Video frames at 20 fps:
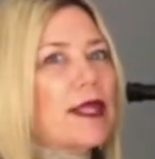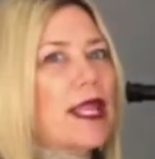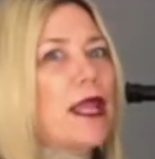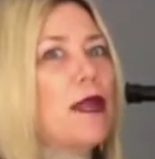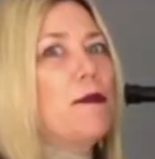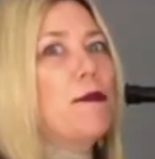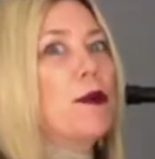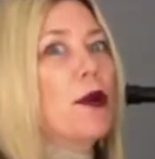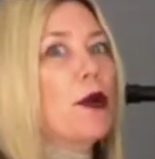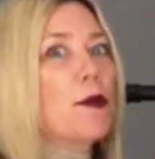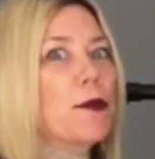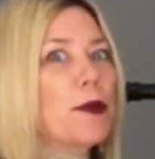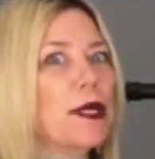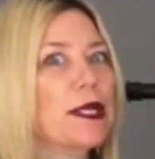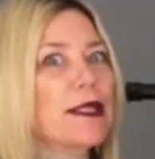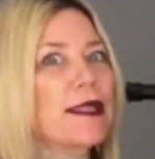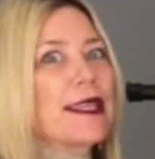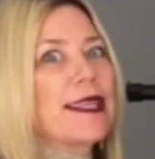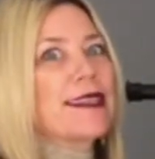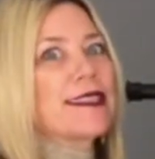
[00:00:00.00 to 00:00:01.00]

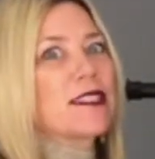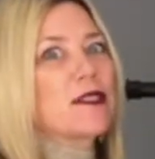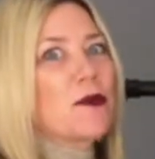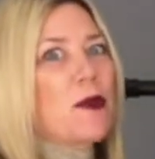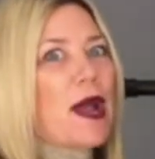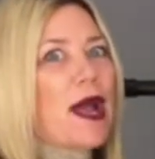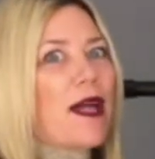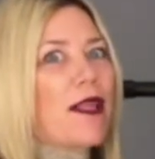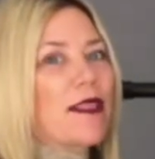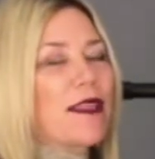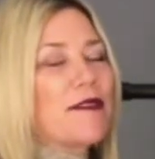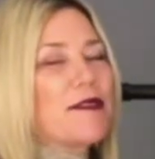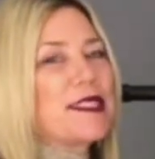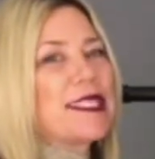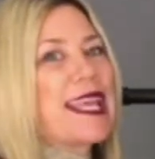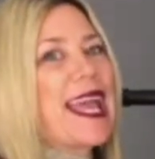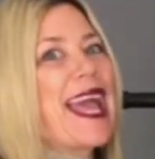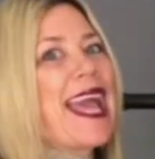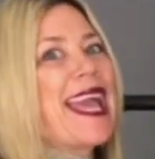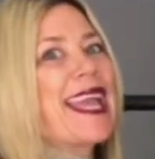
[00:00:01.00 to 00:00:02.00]
appropriately as well. If it's
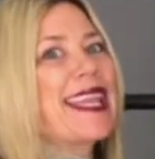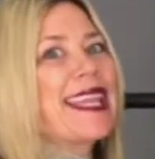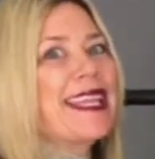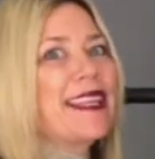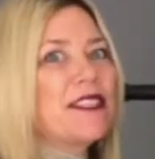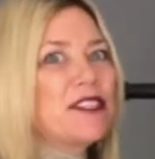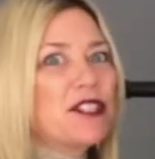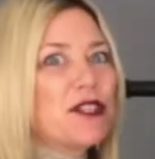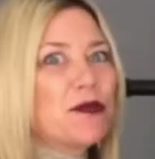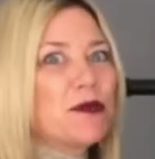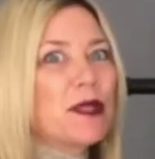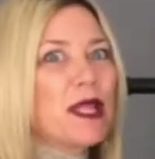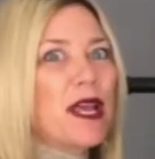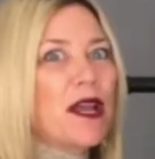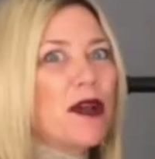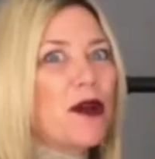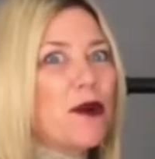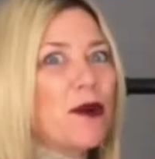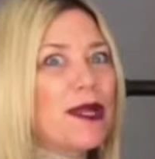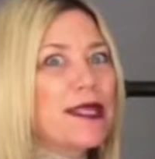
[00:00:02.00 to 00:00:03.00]
hanging too
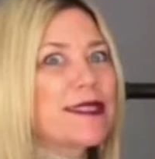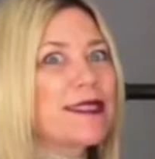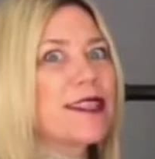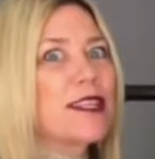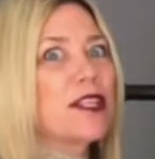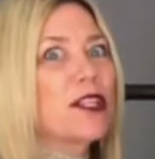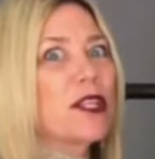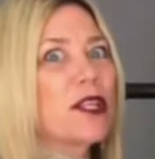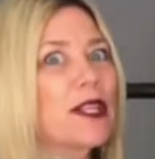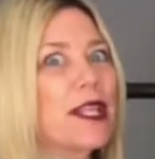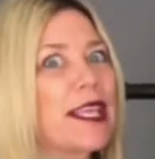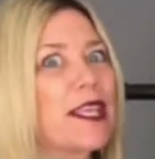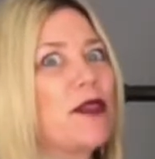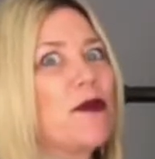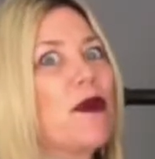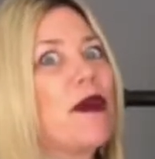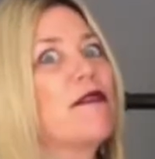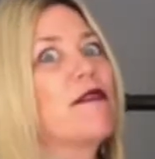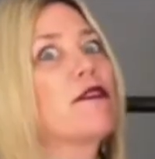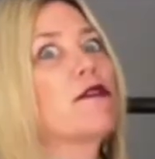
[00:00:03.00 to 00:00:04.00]
low, it's going to look like
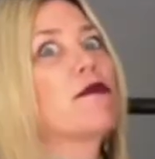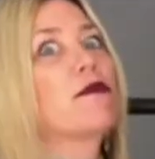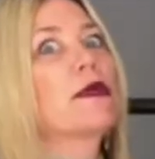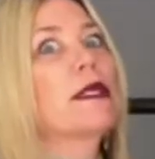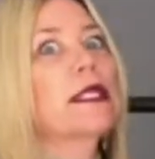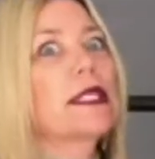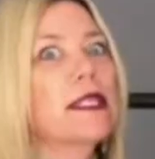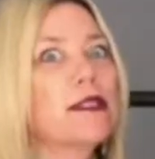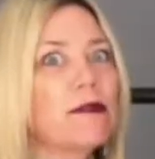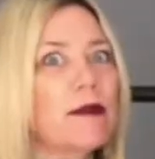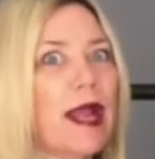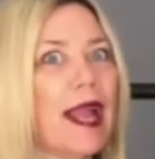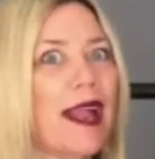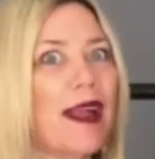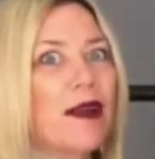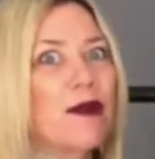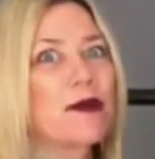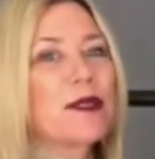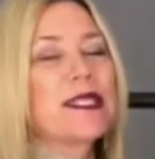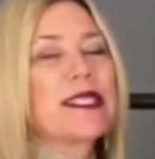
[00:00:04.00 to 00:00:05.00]
you have a really
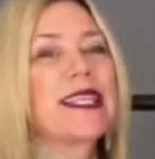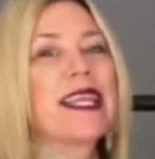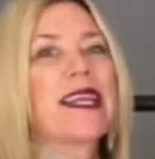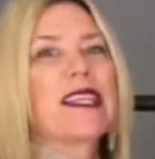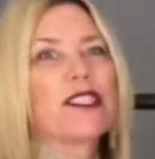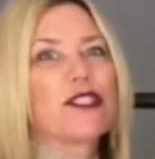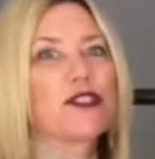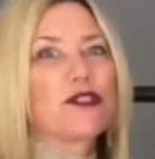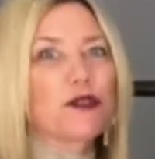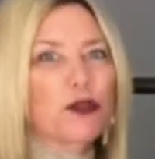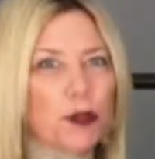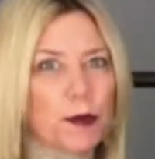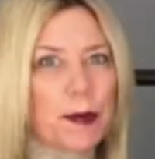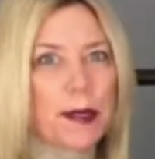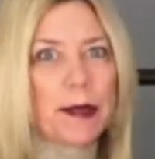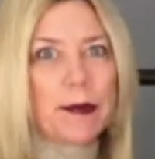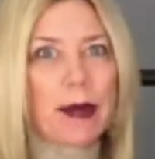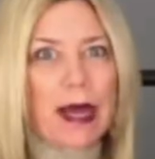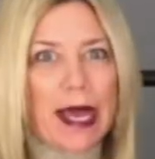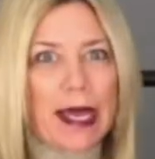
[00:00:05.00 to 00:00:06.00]
round yet
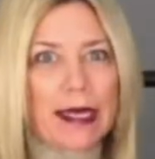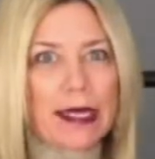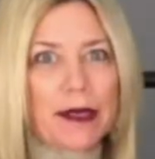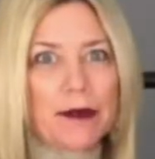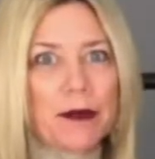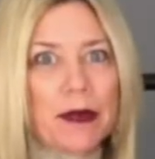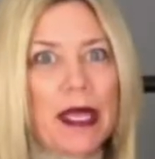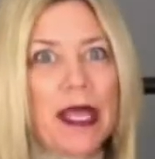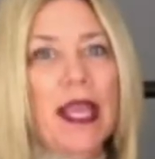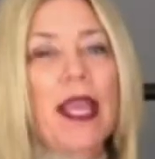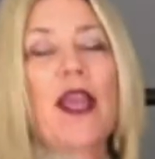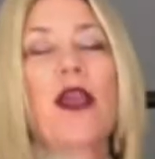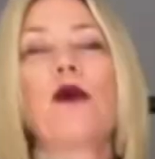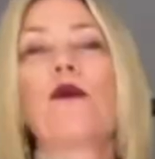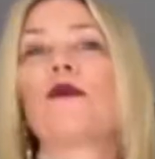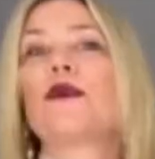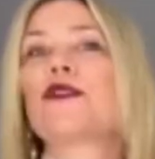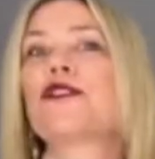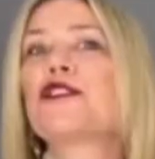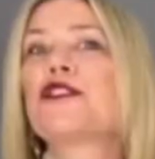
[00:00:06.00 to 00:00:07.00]
droopy bottom,
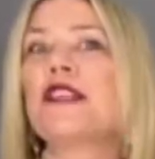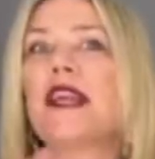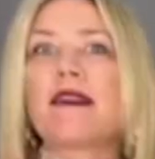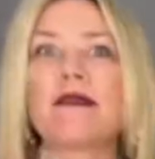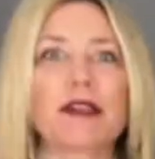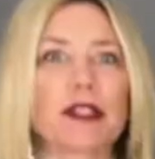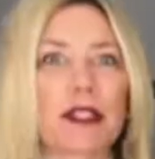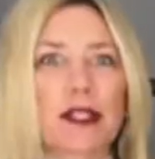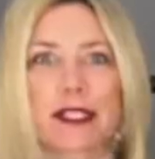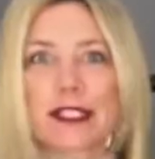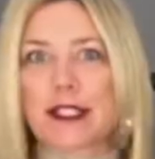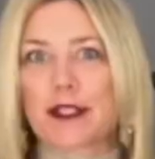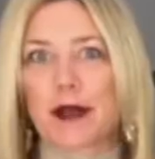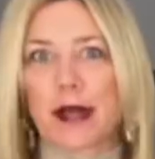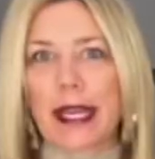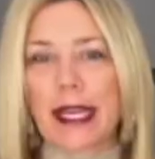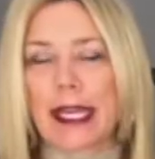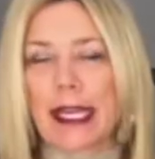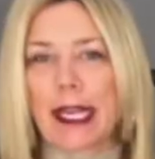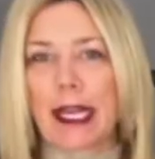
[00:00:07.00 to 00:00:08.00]
which never looks
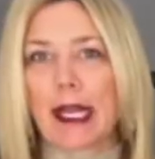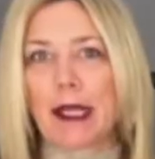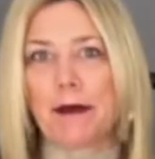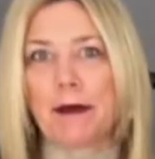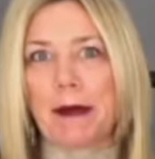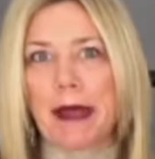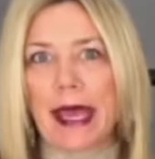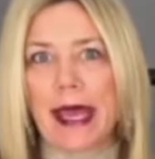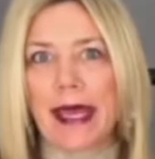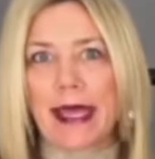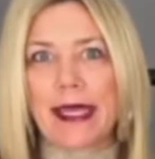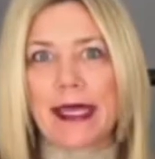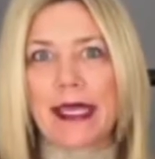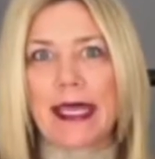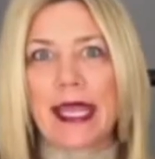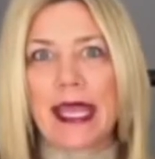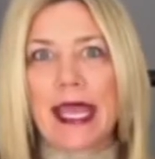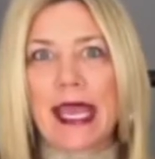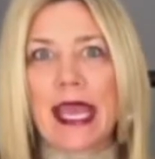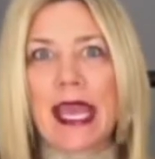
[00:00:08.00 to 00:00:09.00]
great on
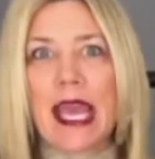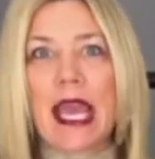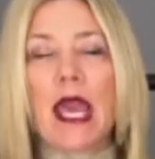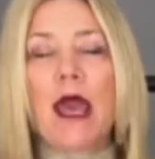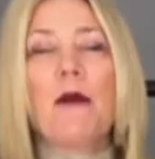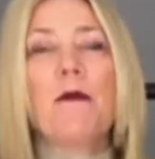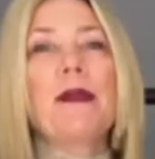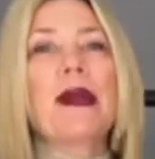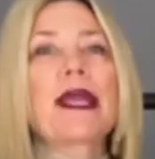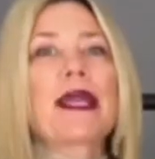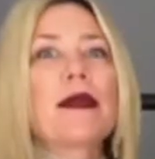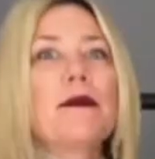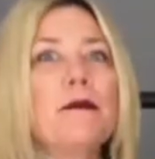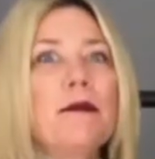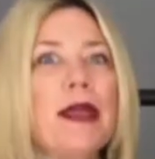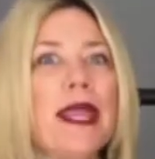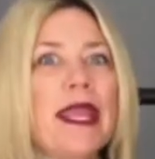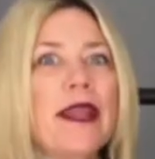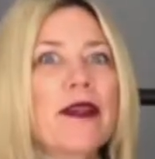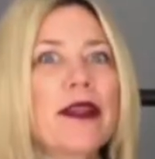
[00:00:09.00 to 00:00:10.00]
men. But
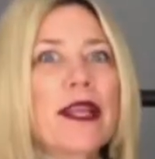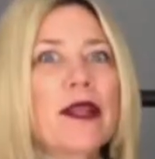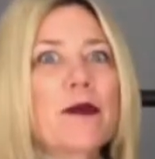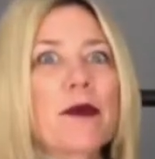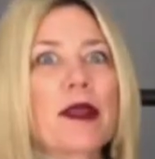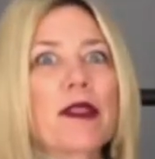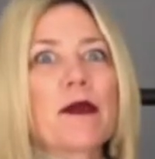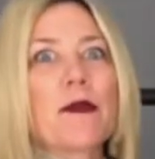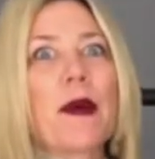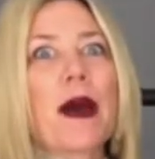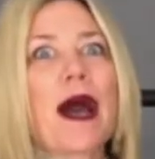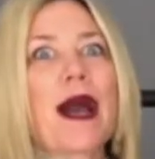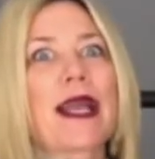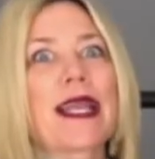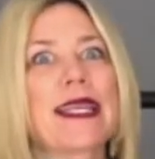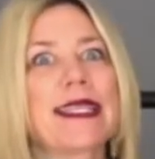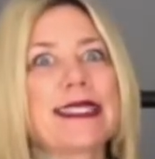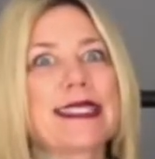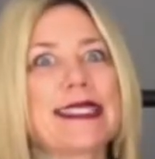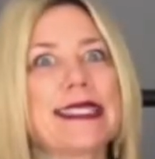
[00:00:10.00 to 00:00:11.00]
comparing where the
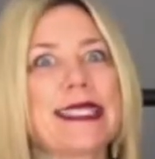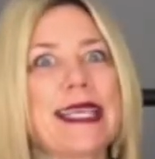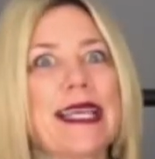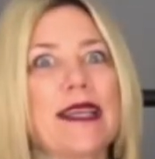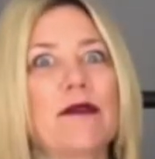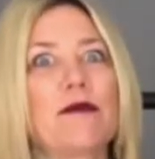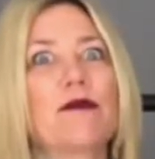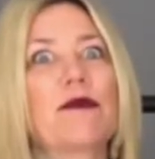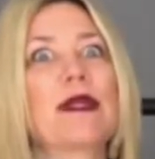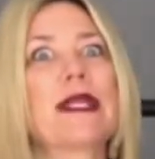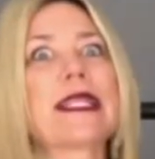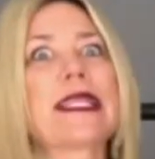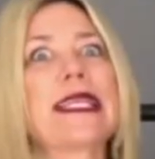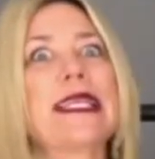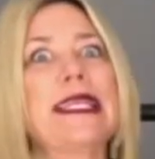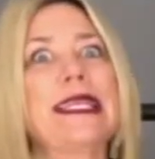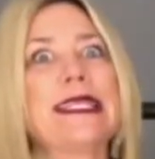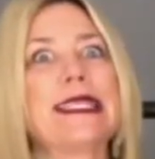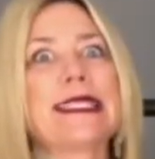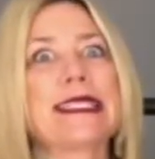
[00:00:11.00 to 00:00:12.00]
pockets sit
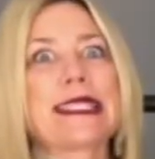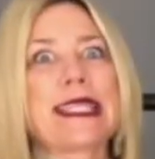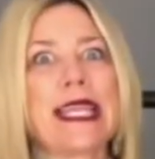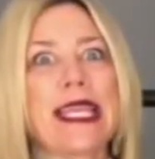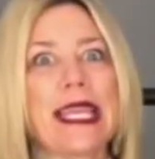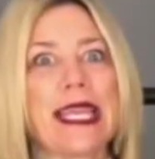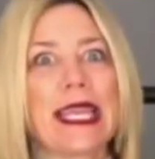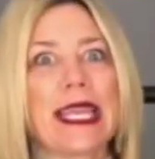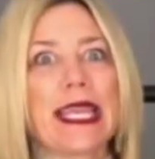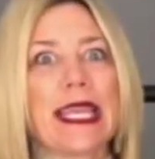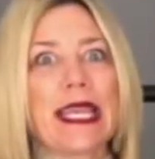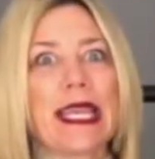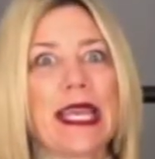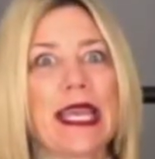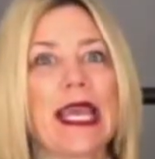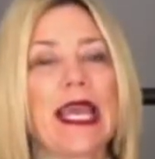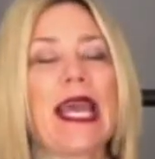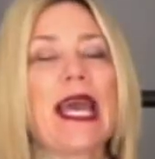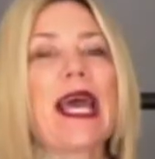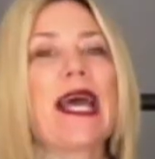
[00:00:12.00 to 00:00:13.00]
really is key
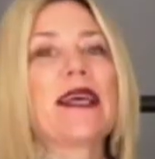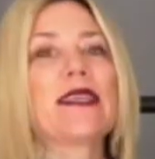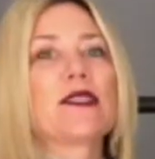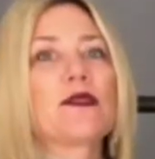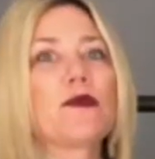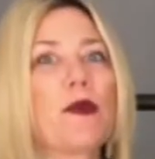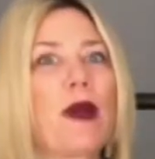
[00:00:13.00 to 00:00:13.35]
as